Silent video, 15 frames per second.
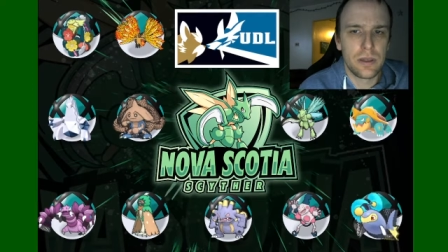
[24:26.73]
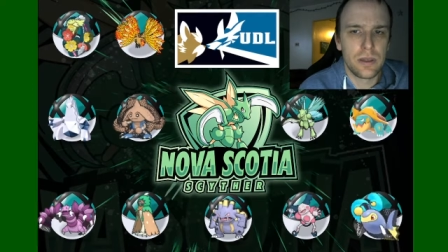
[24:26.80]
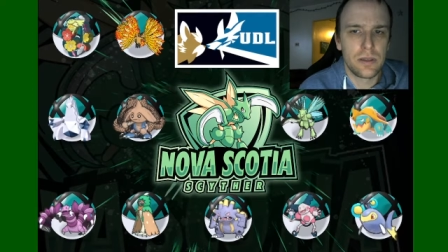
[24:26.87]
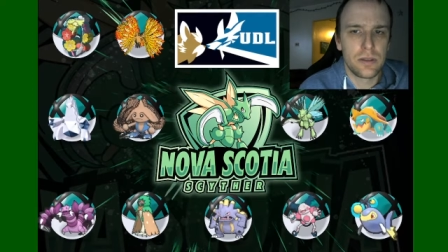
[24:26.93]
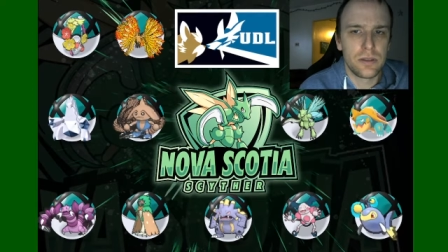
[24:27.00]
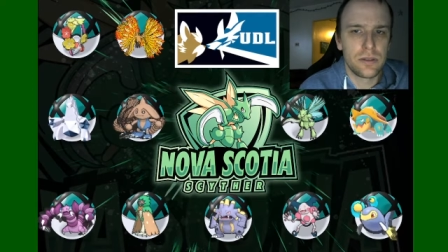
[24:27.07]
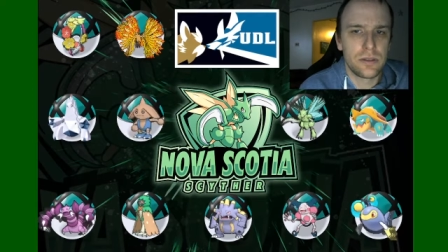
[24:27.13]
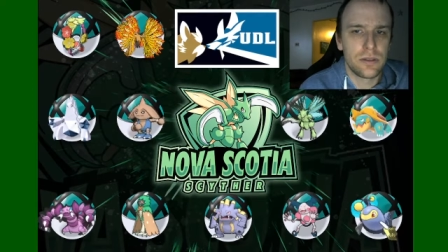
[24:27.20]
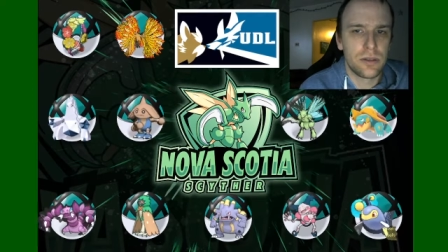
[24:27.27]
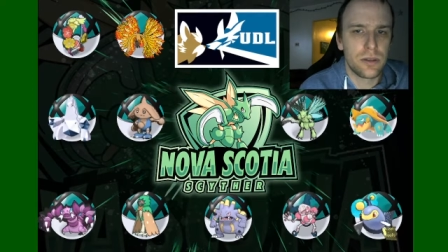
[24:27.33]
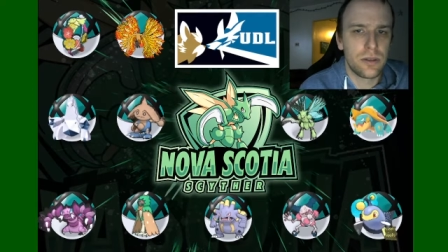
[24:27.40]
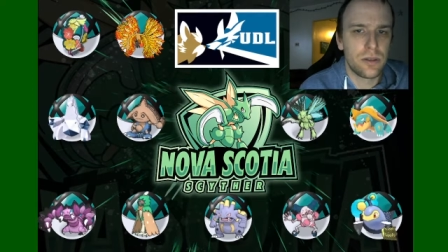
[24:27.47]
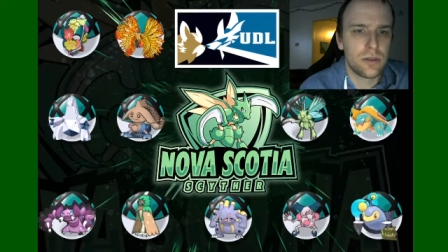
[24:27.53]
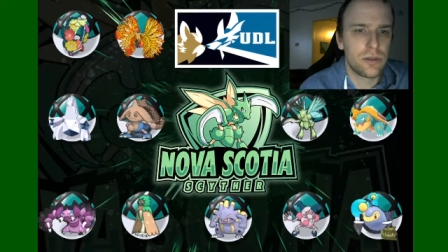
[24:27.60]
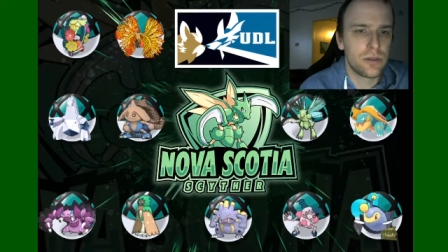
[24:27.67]

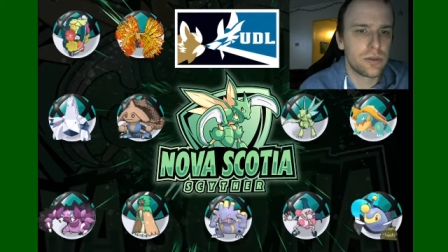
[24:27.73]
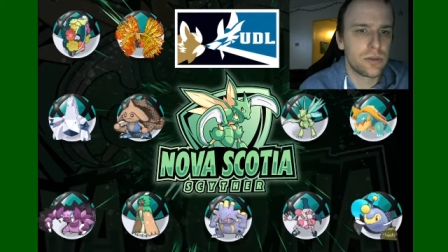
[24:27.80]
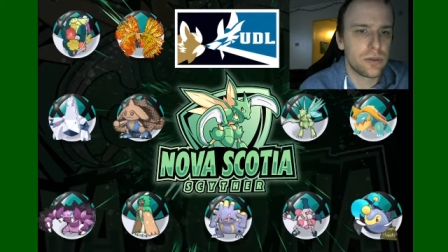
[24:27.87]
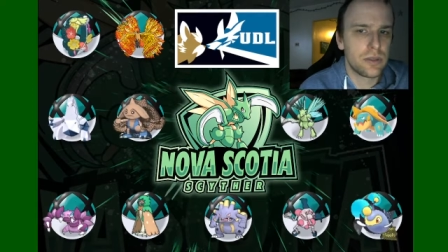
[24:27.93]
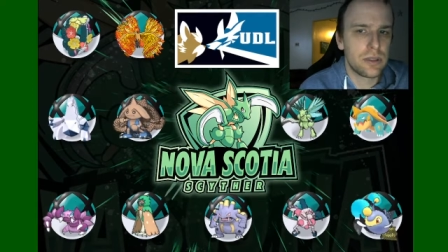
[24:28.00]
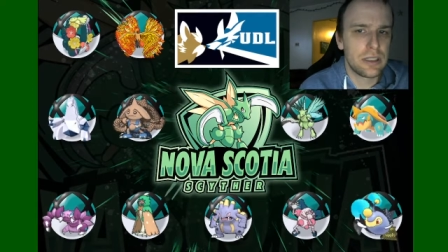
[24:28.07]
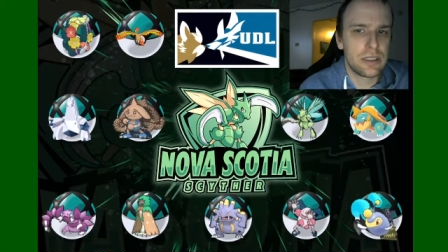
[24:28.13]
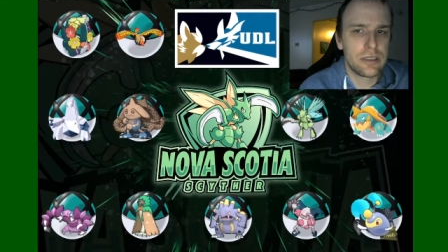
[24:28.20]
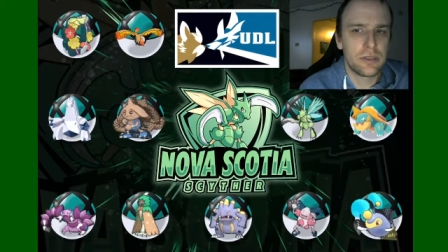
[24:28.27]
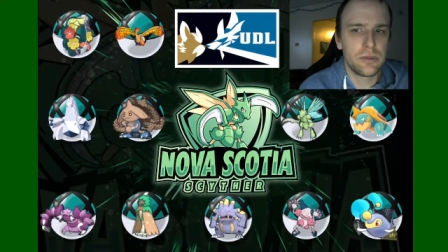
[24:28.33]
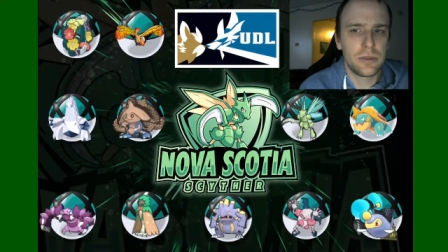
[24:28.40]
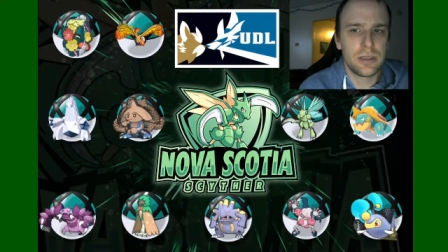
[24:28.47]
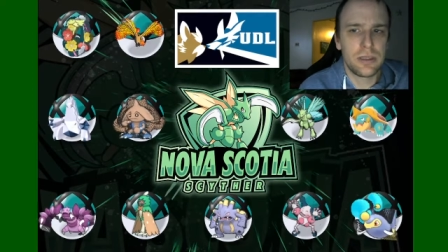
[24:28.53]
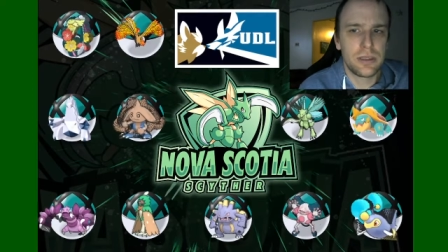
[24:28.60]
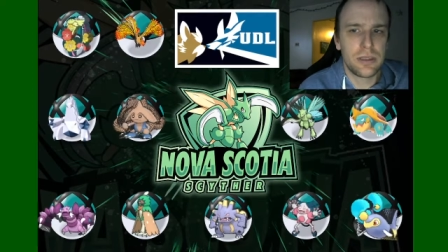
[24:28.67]
So this will
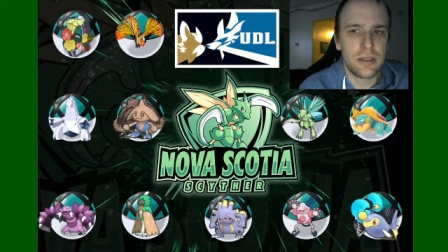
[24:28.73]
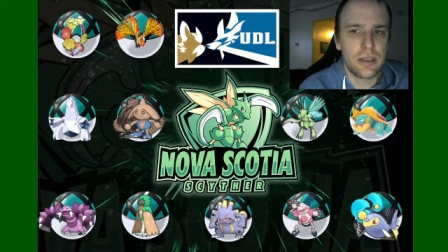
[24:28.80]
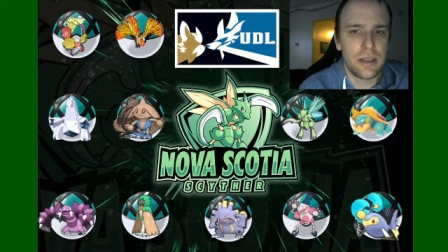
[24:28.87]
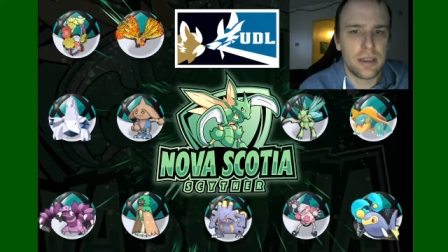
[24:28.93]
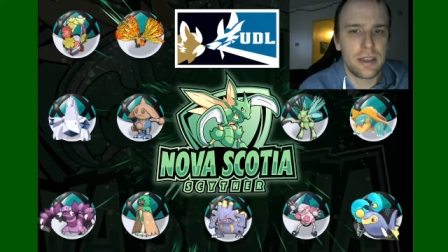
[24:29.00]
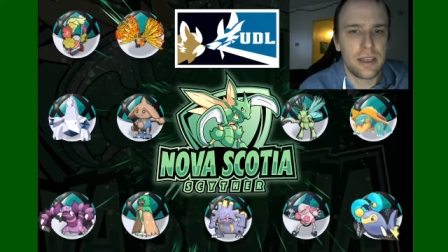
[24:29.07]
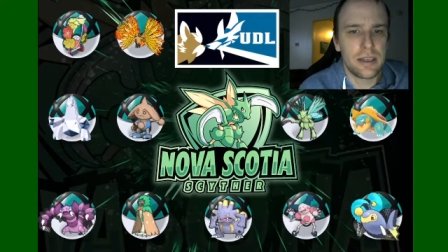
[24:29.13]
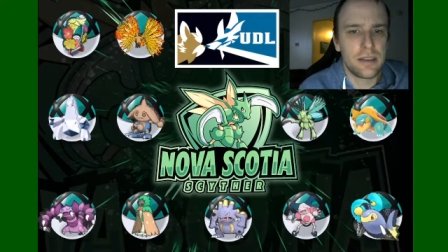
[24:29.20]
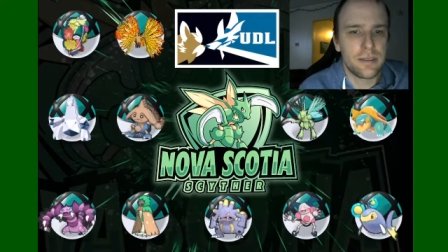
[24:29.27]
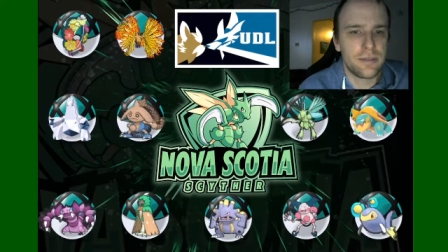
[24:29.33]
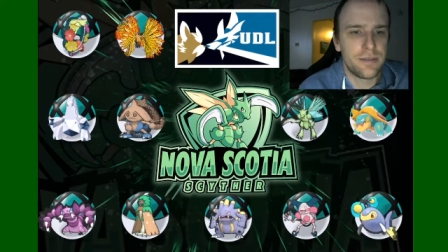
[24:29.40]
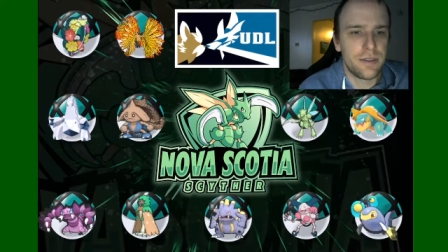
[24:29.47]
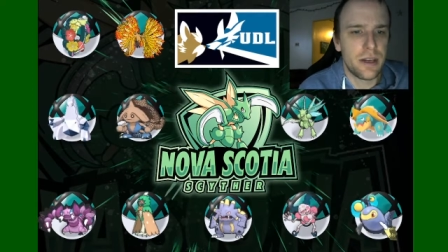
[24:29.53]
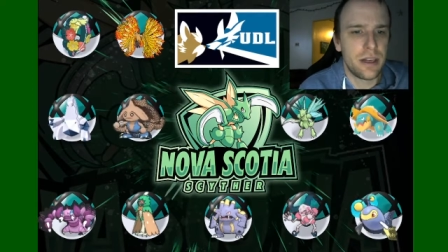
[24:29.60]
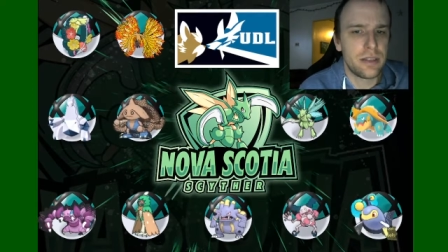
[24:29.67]
be, I think, a
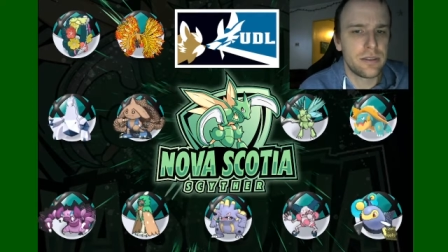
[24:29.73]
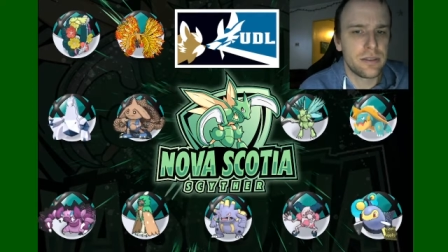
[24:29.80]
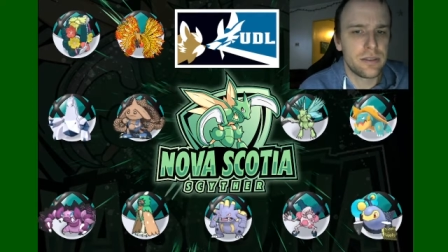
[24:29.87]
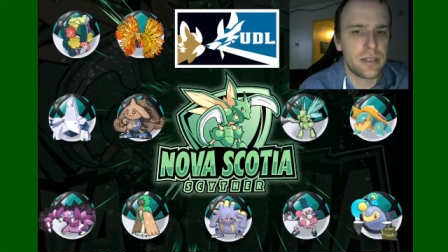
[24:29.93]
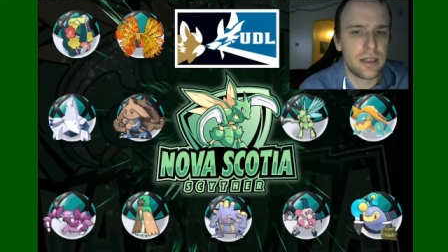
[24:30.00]
fun